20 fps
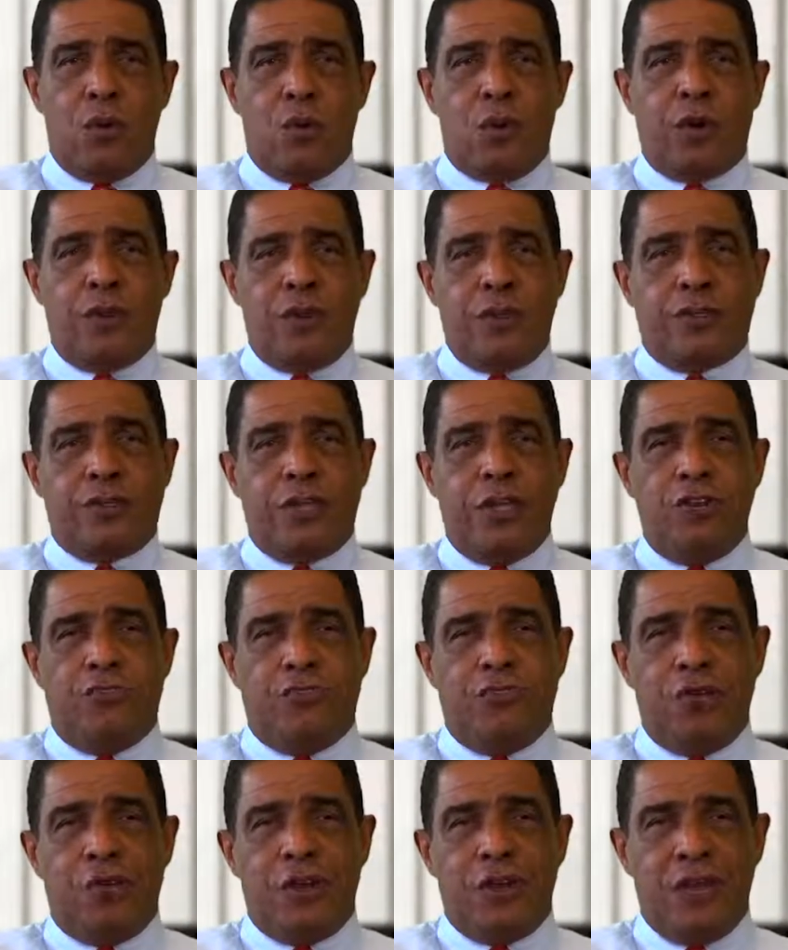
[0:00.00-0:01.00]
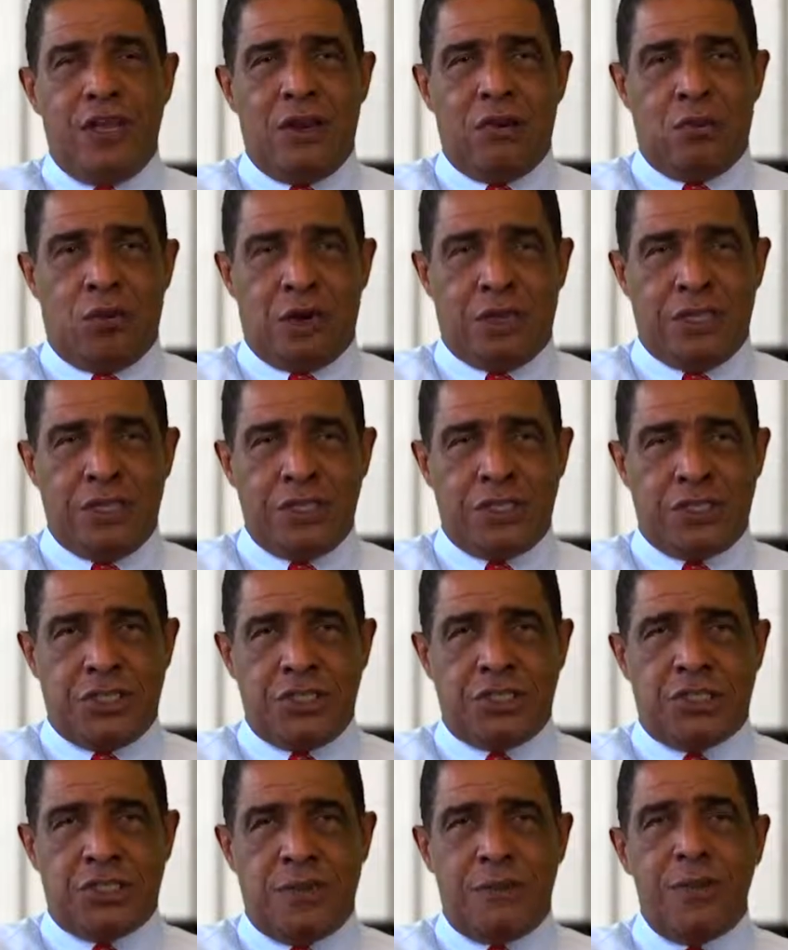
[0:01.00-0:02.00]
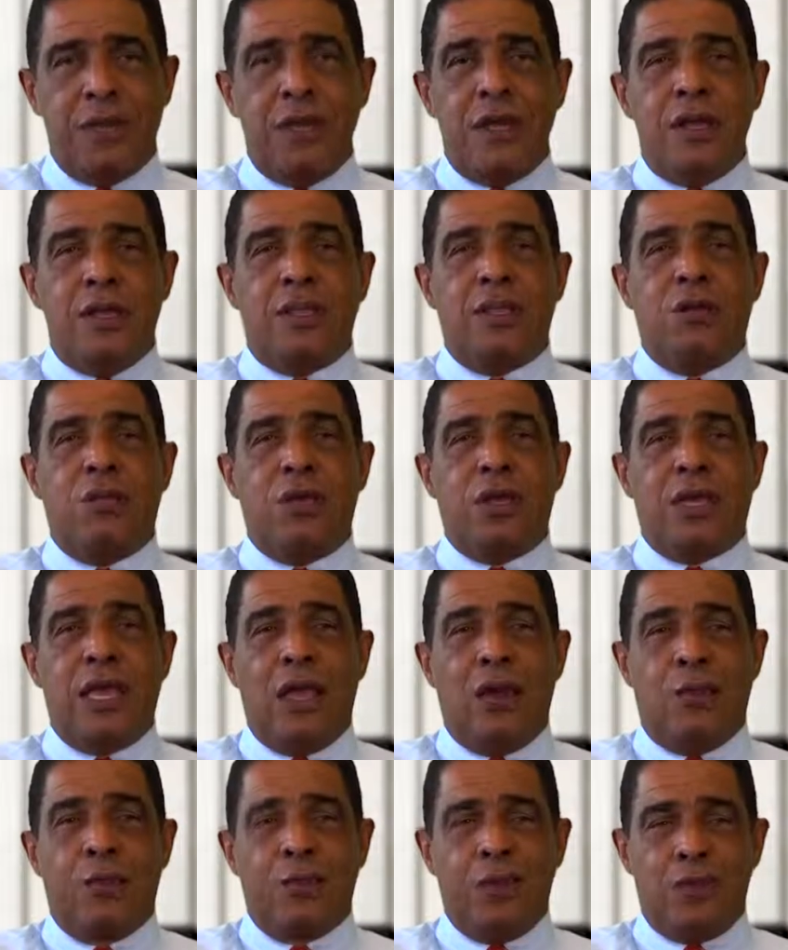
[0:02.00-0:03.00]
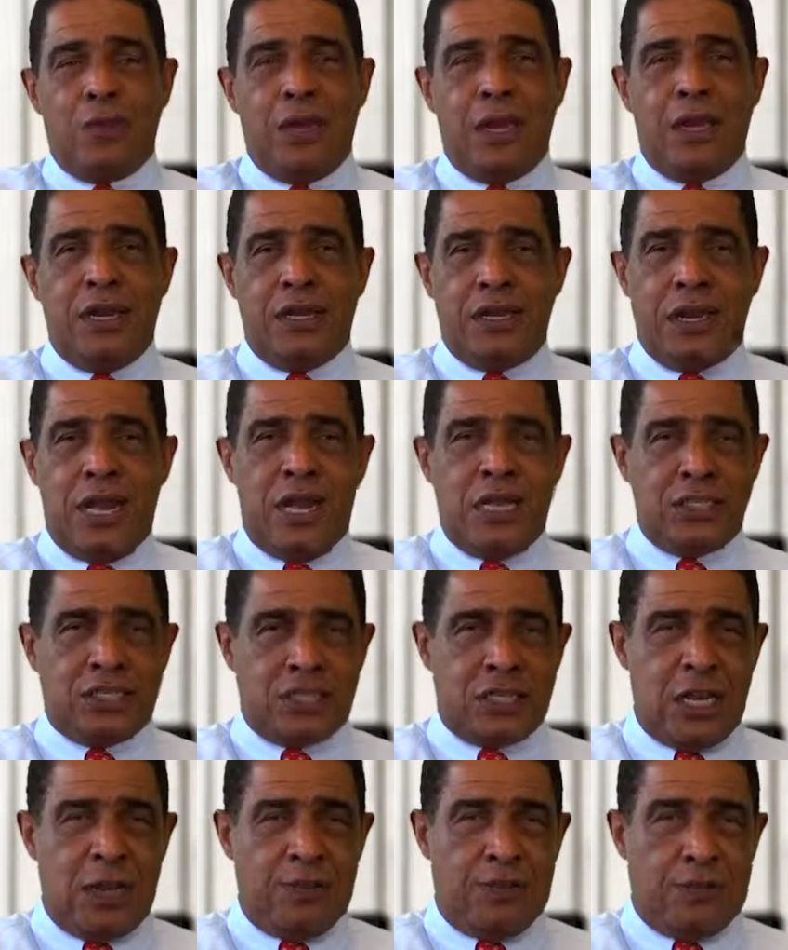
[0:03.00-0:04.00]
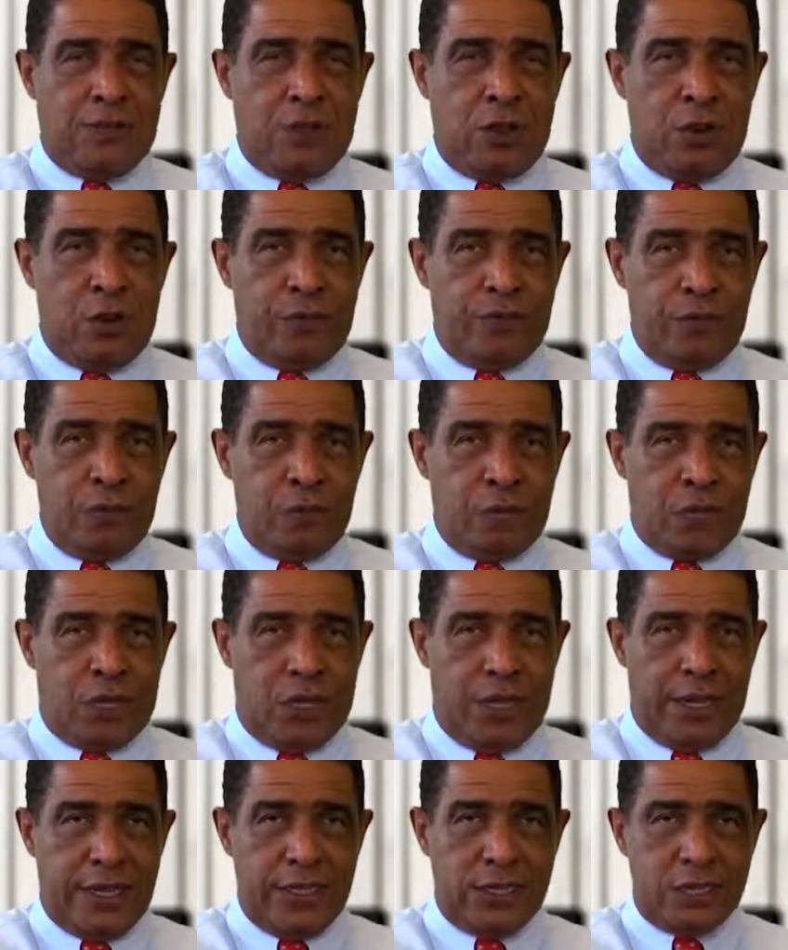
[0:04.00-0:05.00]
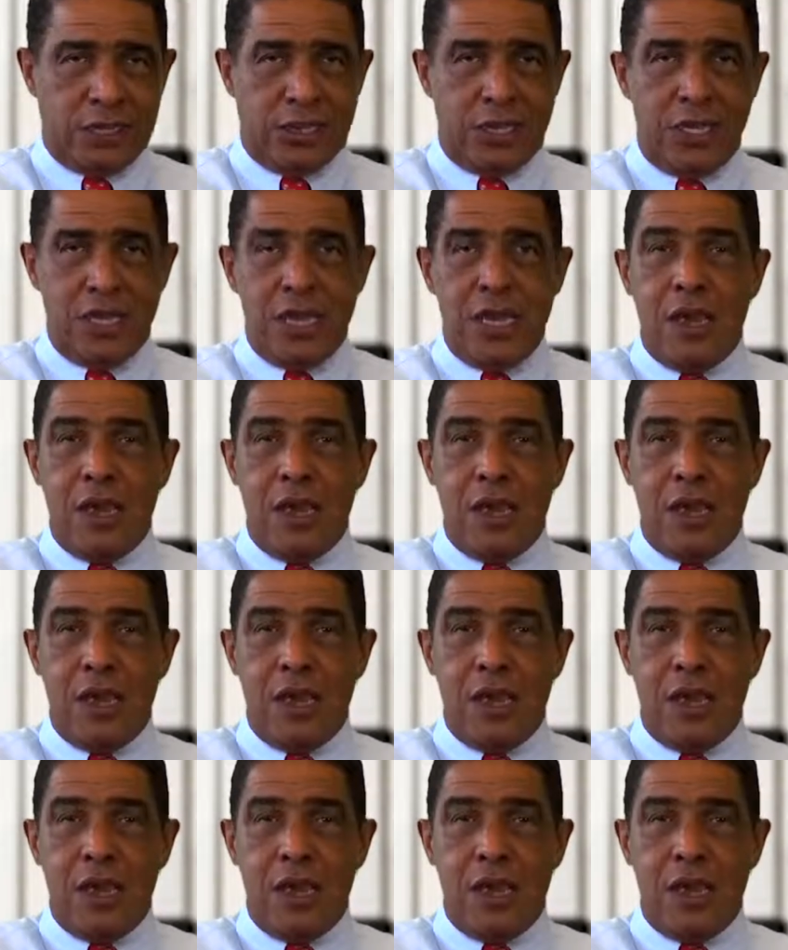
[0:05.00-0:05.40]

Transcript: We're going to teach you a networking system that will help you get a nonstop flow of new clients.